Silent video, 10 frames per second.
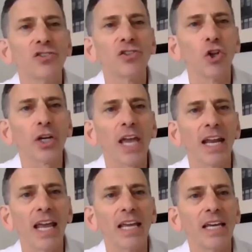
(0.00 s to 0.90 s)
to look
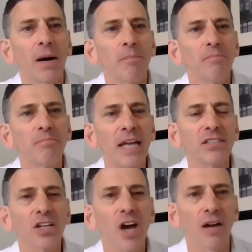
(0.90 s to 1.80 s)
at a um,
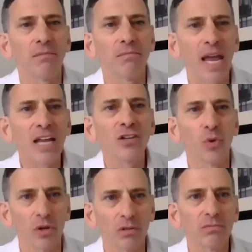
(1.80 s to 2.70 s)
Pentagon
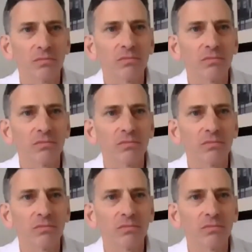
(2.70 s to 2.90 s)
manual